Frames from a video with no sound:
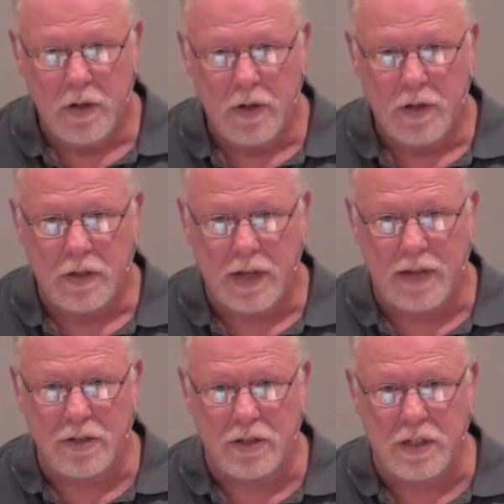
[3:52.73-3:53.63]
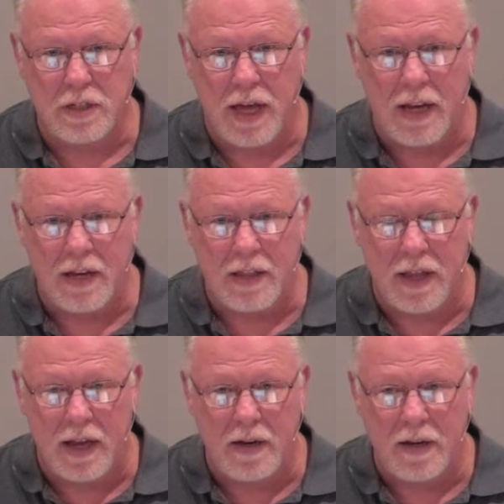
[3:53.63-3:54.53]
The Sadducees ended
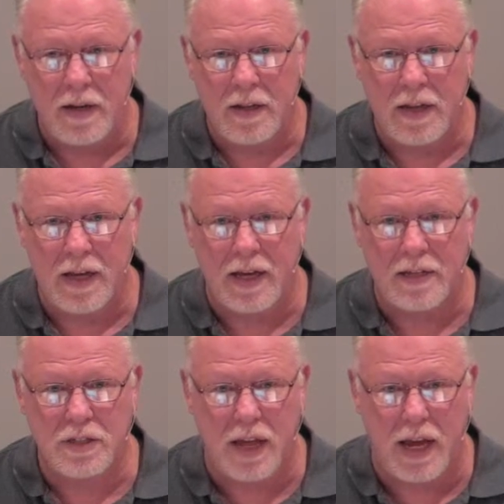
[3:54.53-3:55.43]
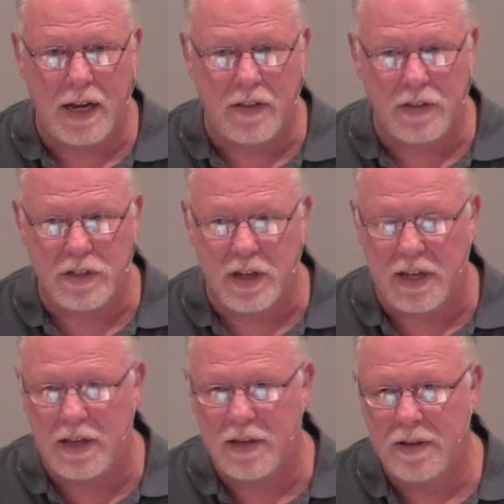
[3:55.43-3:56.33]
then. They stayed in the
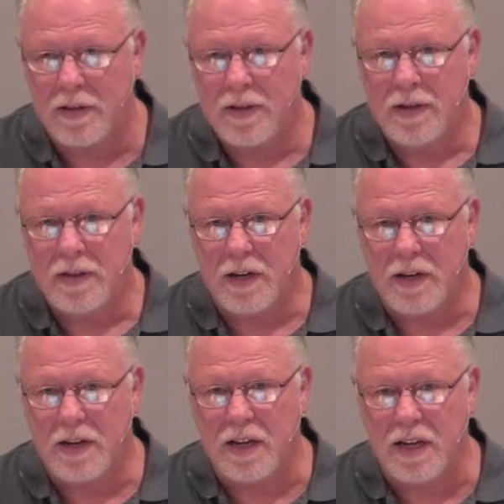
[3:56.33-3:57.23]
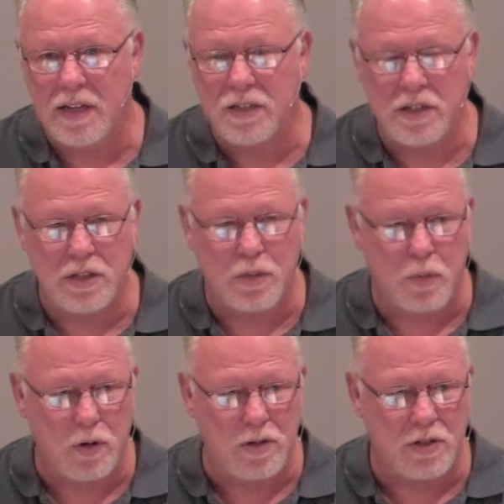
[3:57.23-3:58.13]
city. They didn't heed Jesus'
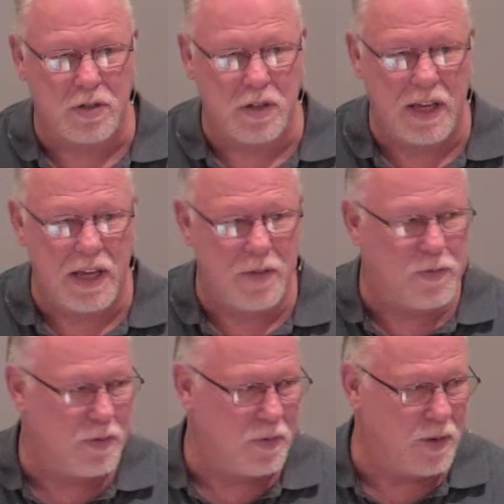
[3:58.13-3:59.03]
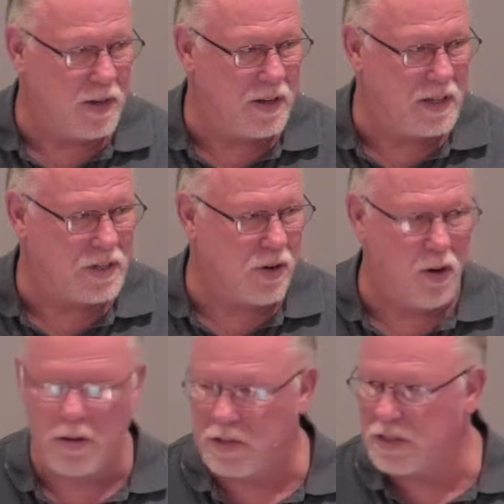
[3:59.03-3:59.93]
words to leave when they saw
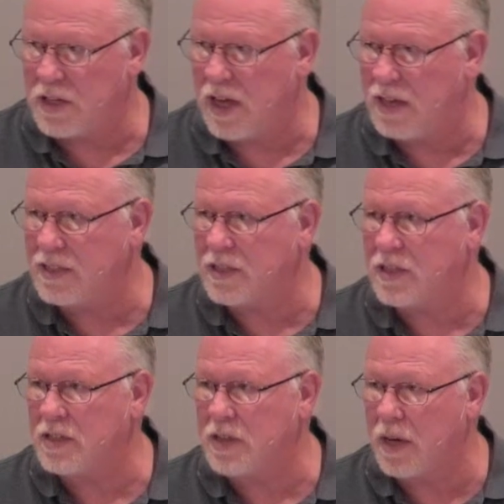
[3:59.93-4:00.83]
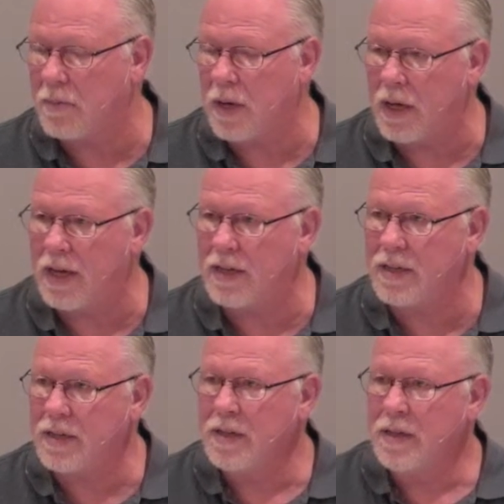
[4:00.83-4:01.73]
all these signs. They stayed behind,
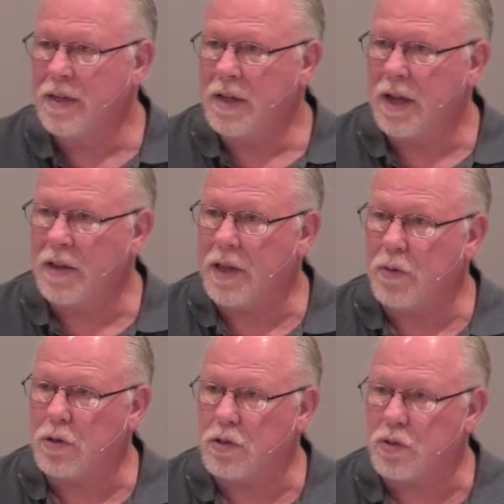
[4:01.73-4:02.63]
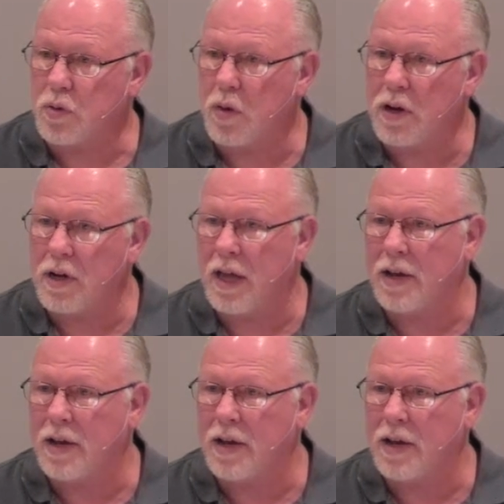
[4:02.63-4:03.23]
and they were destroyed, and